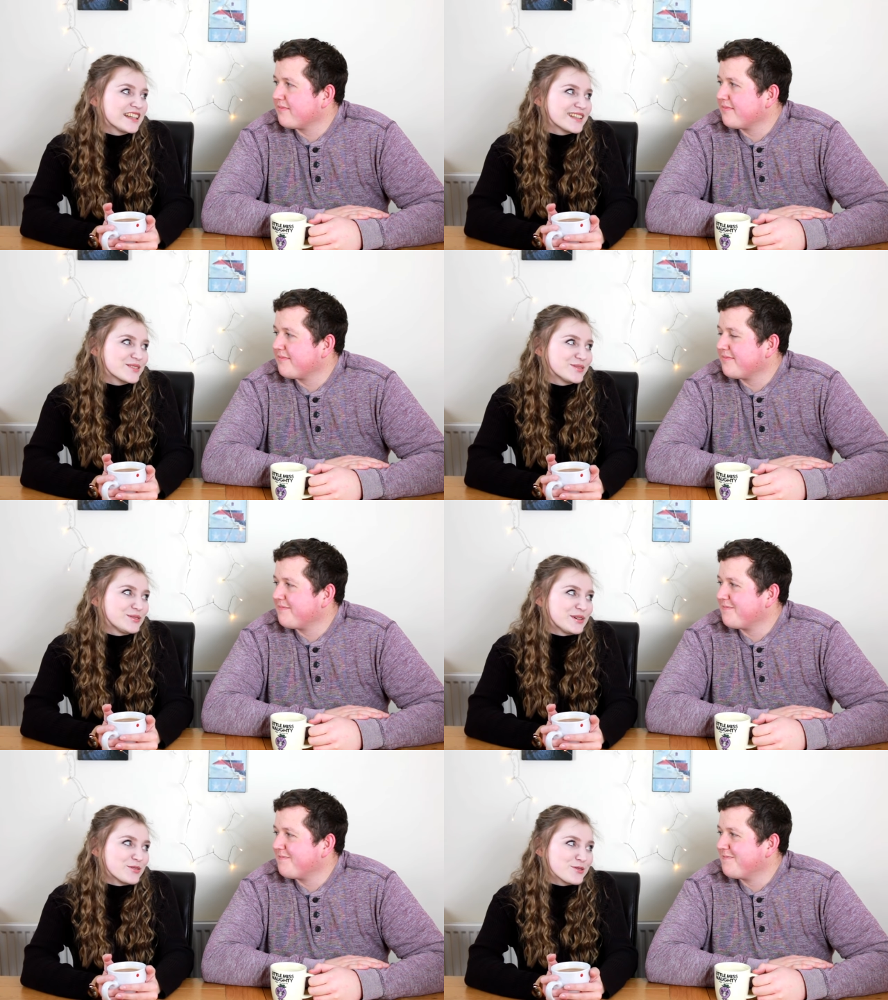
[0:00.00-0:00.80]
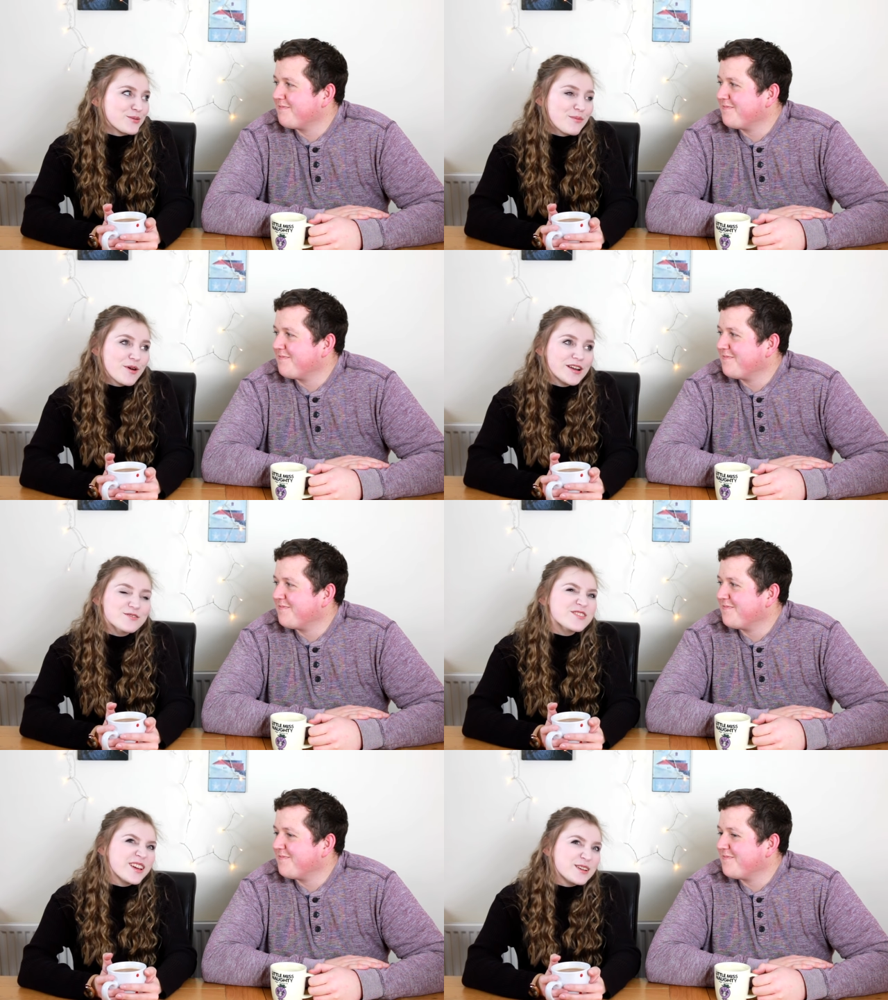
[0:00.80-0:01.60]
Speaker 1: That's what went through my mind.
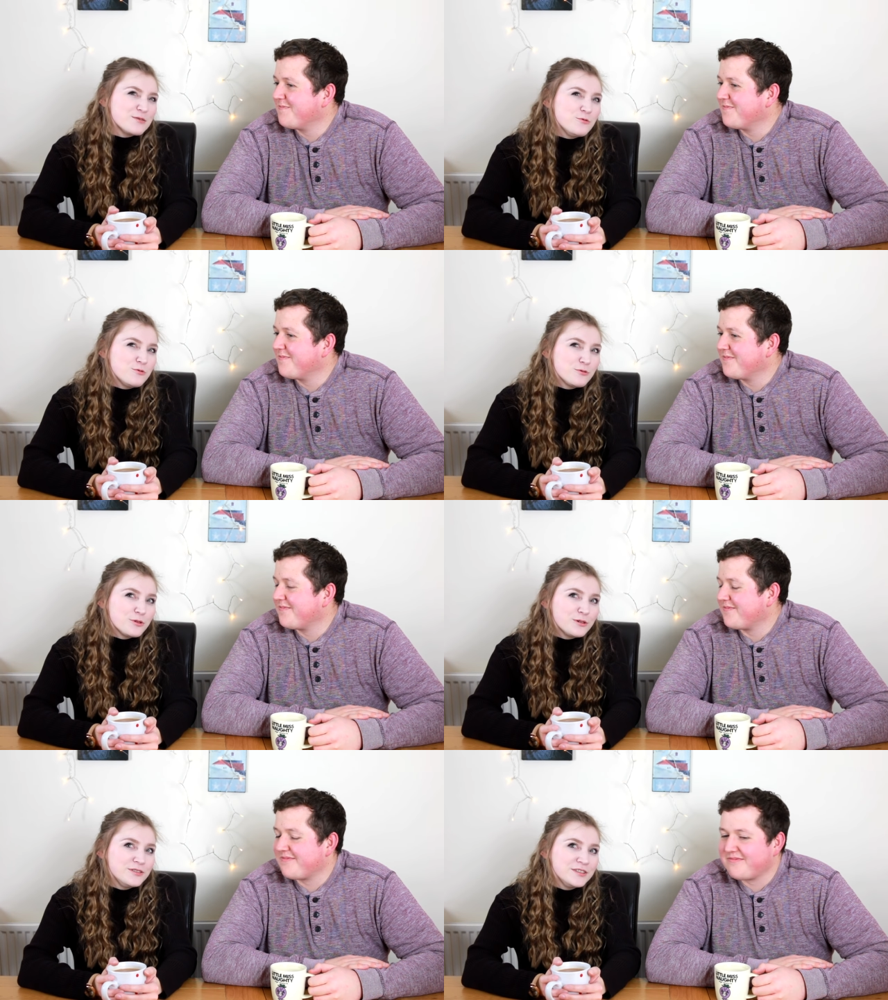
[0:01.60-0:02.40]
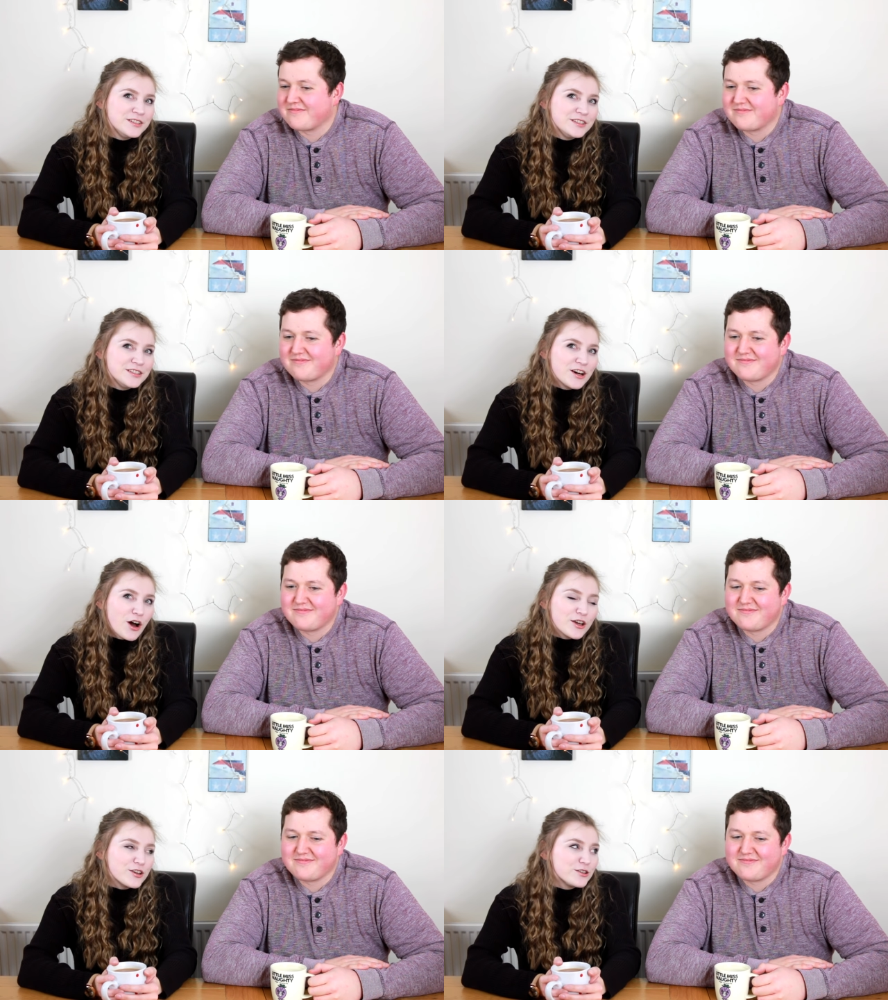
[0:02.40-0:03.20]
I was like, "Ooh,
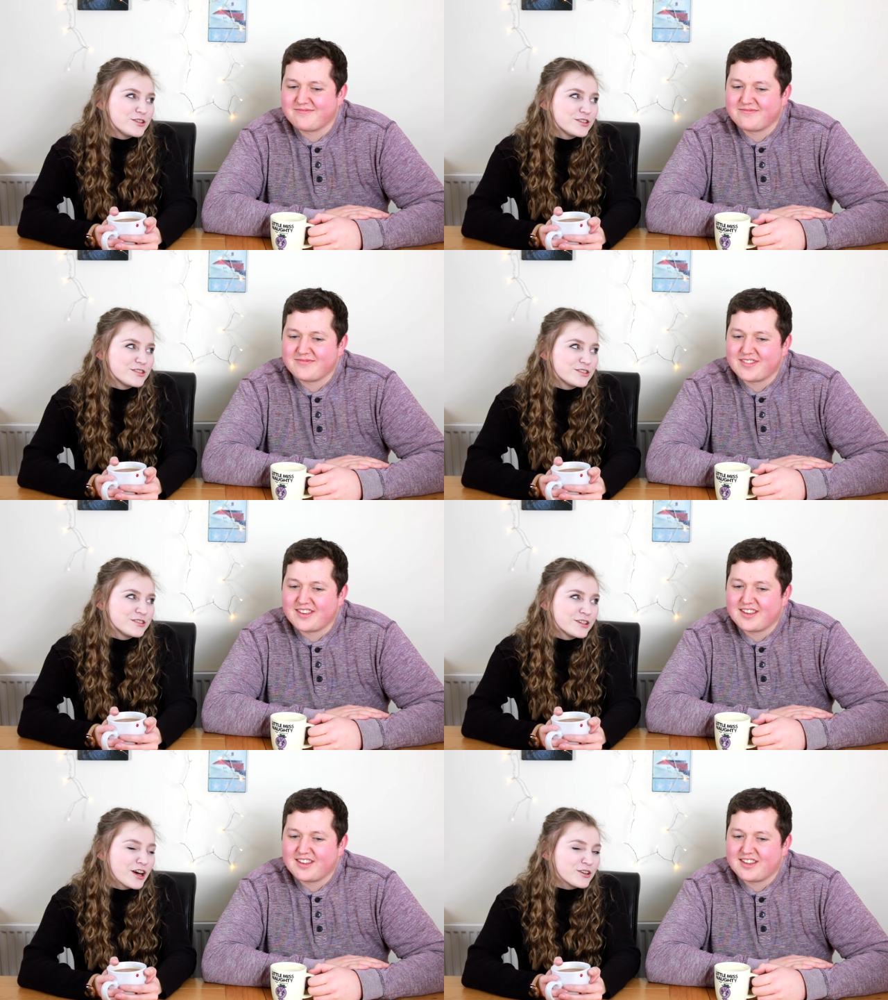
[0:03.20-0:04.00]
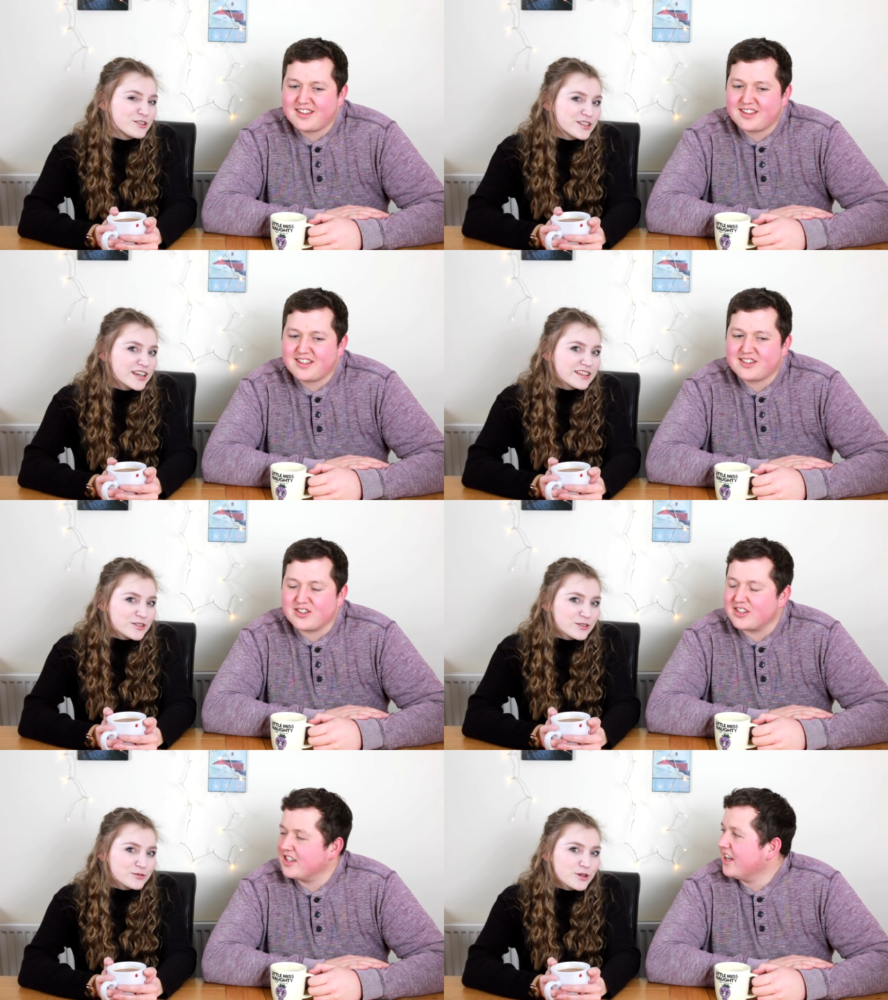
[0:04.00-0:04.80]
I could." could take
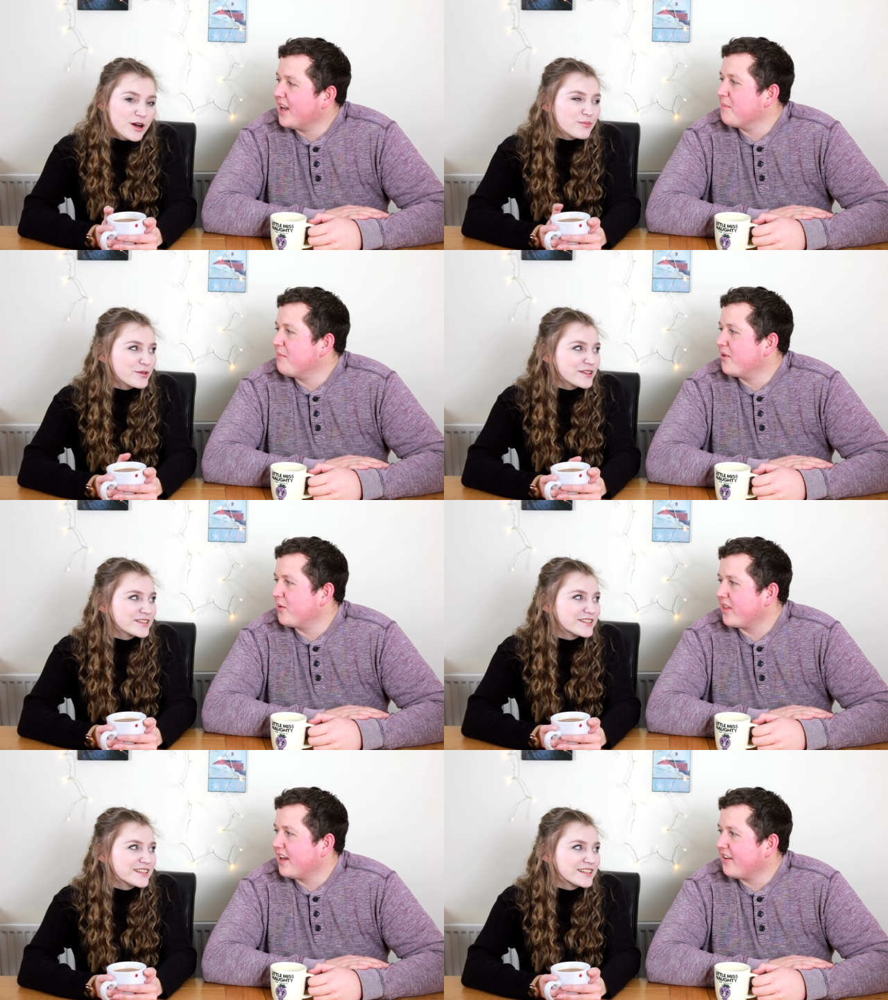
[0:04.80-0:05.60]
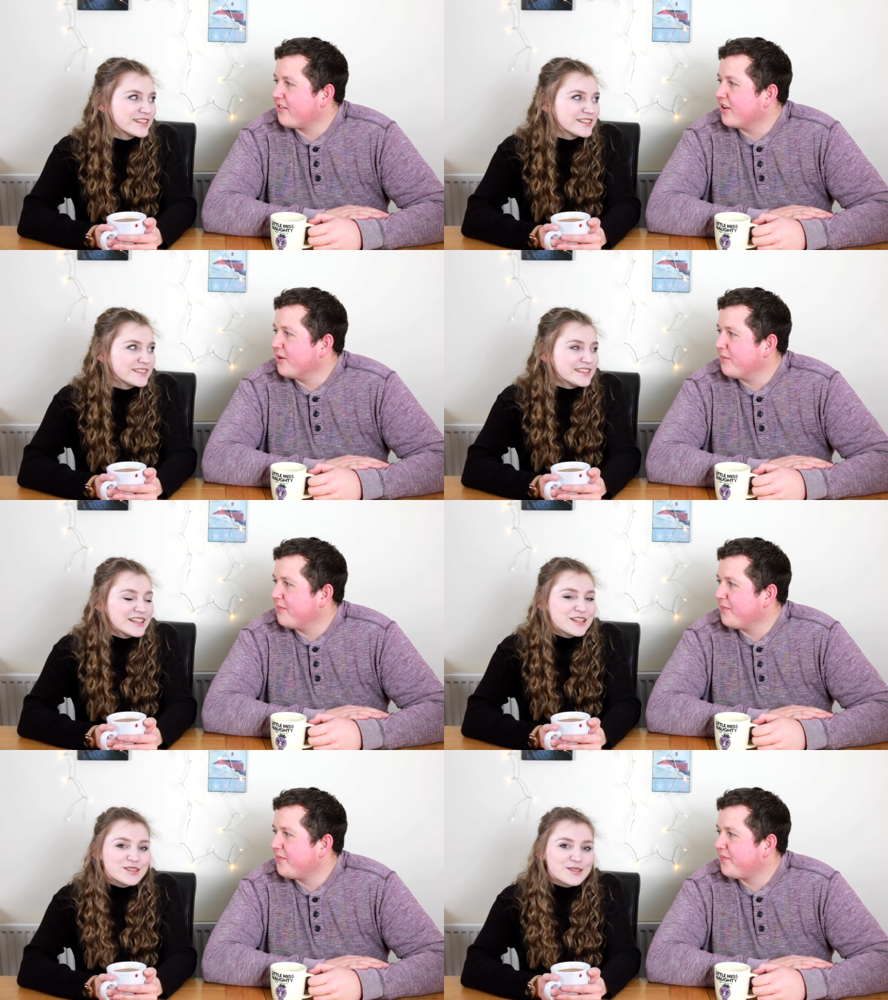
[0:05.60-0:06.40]
this offer Lumbered
Speaker 2: up. with the left hand.
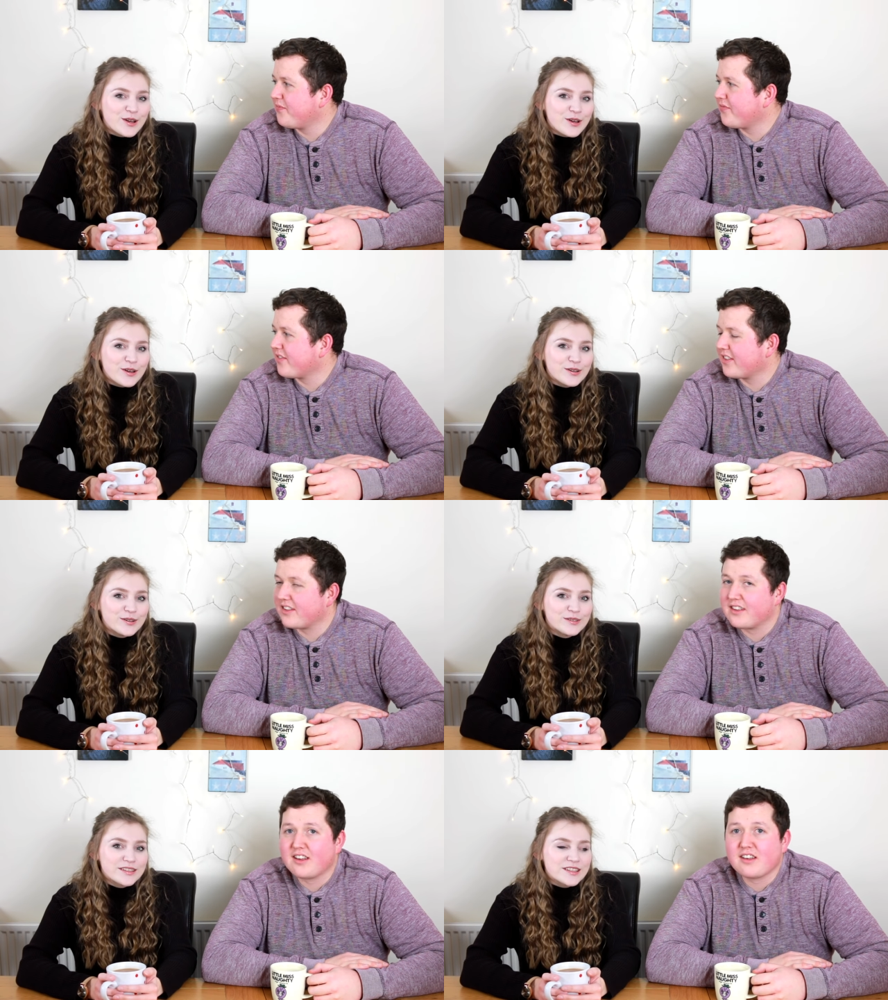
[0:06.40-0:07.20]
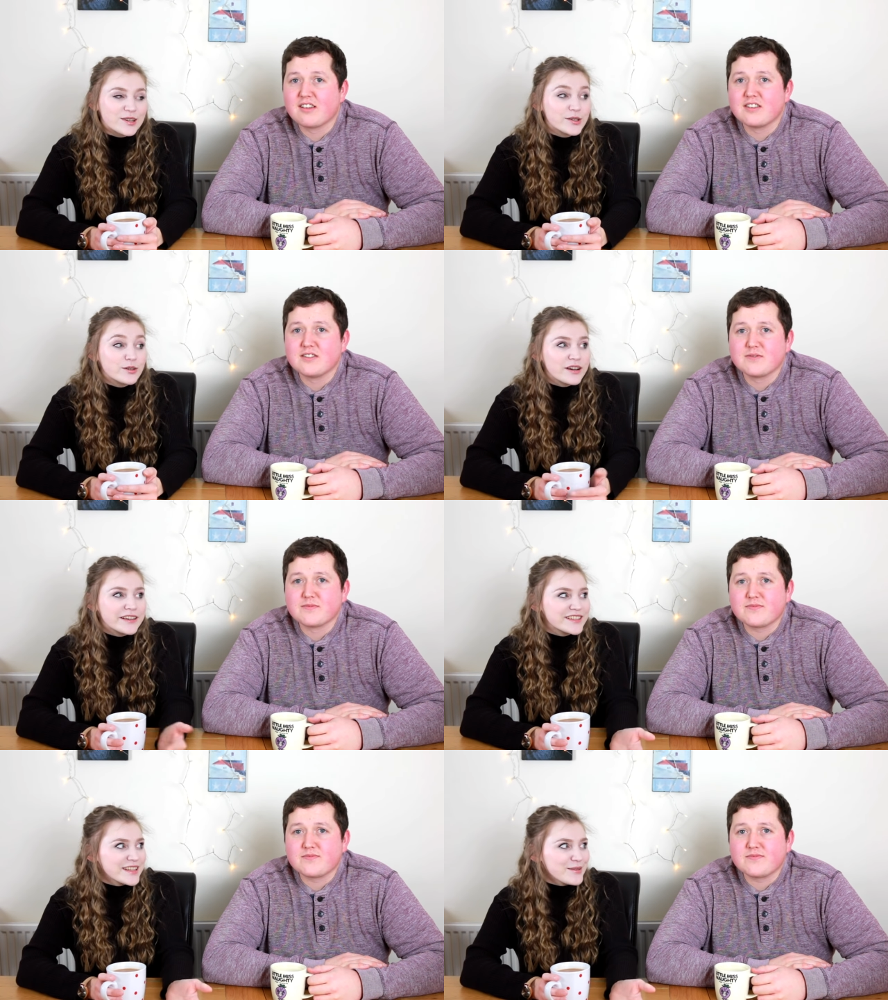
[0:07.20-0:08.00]
Speaker 1: So so I
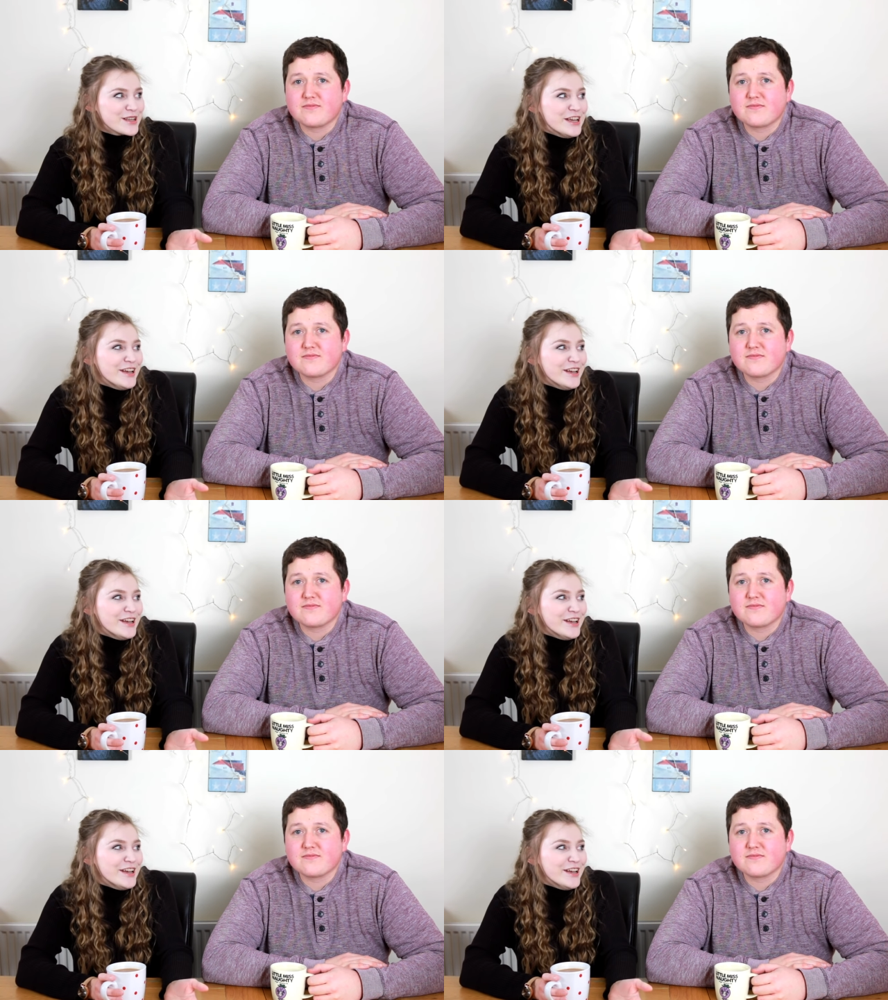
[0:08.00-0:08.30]
accepted.